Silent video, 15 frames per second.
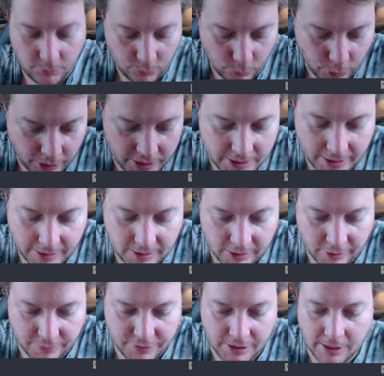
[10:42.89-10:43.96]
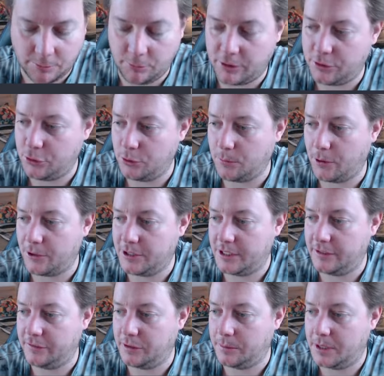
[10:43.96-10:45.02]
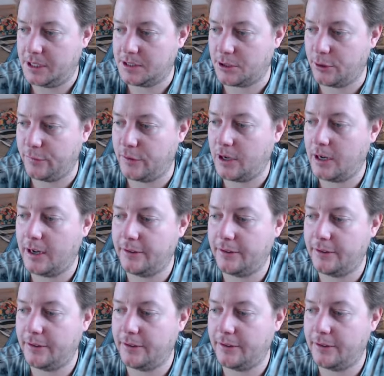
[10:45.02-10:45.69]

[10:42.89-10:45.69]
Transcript: what exactly I've done with NeumoDVB so far.